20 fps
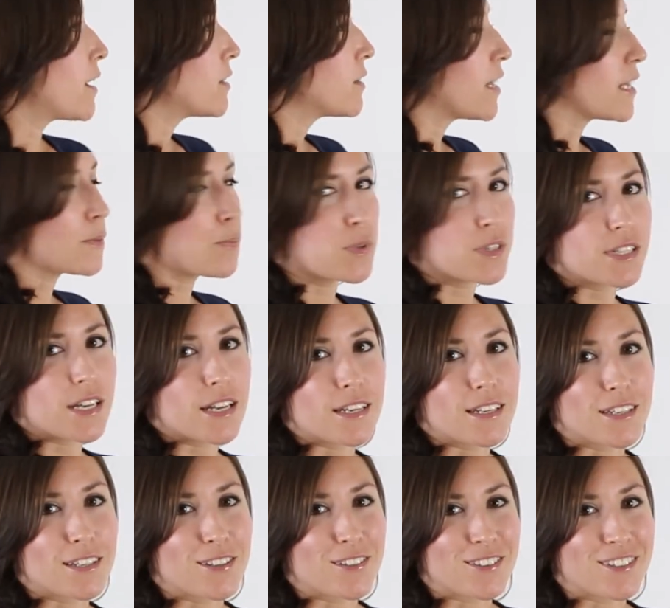That's
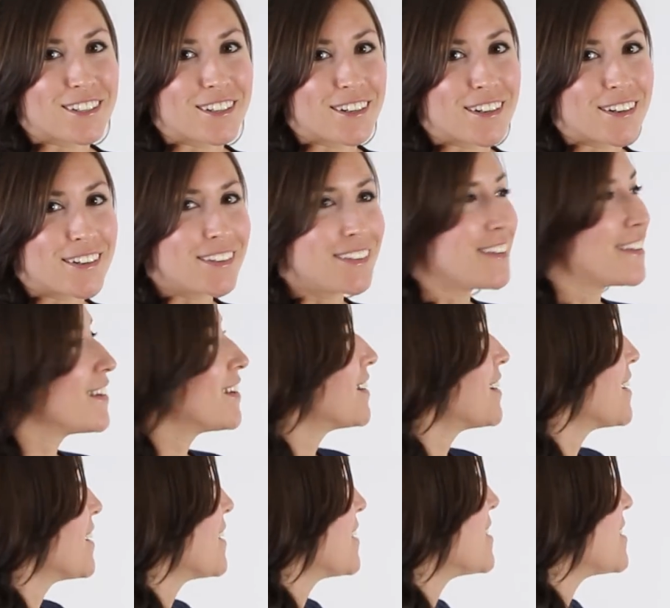pretending you're a girl.
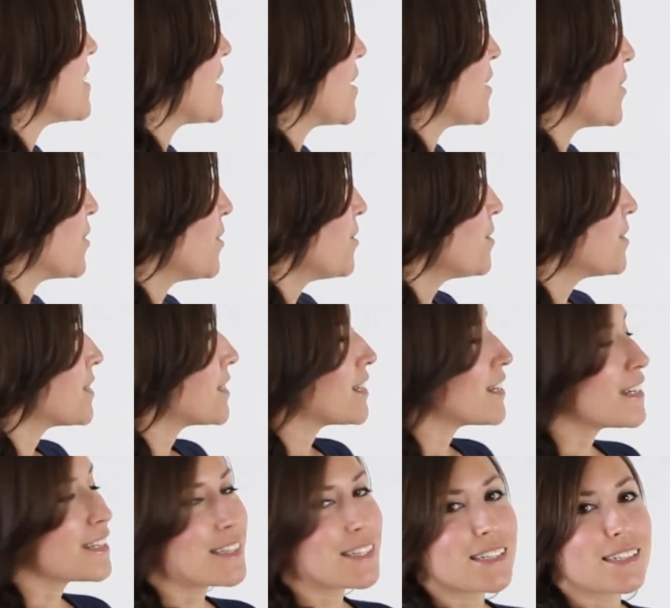So the
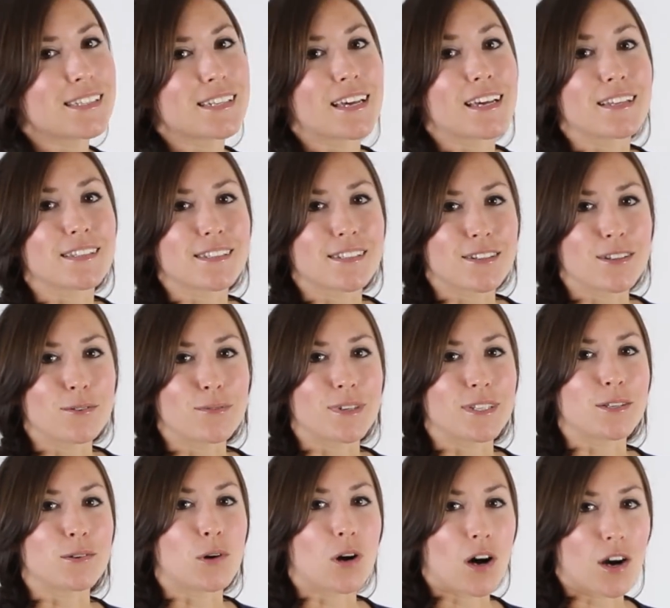easiest answer when
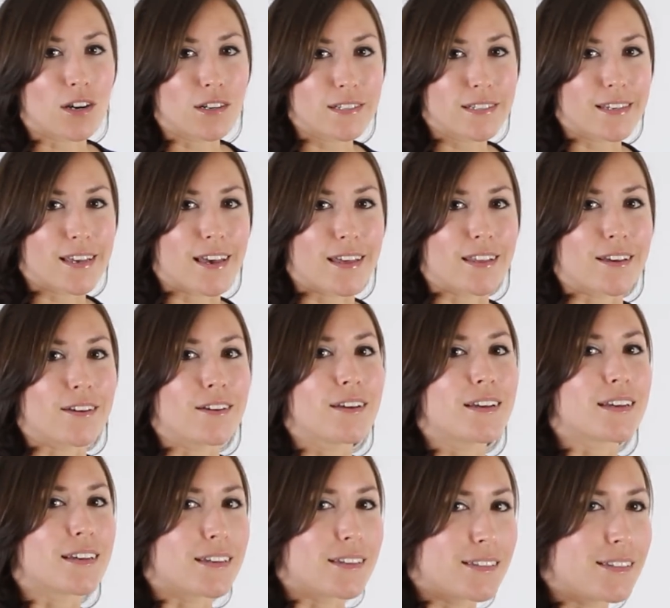you are together
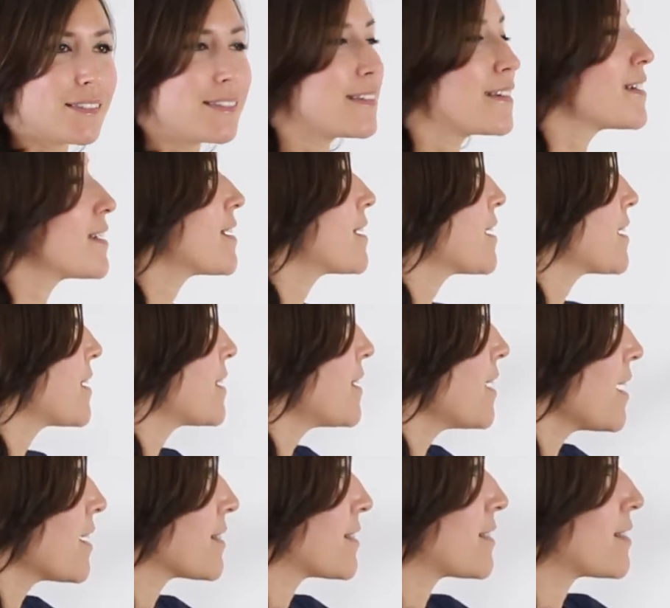is,
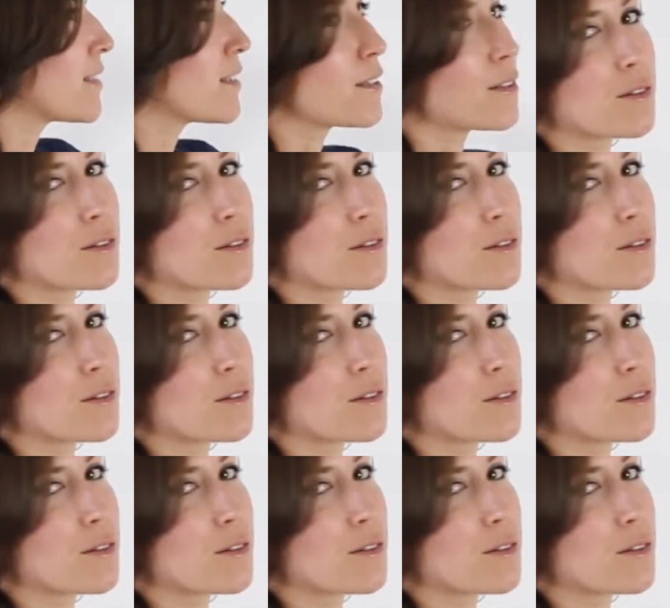yes,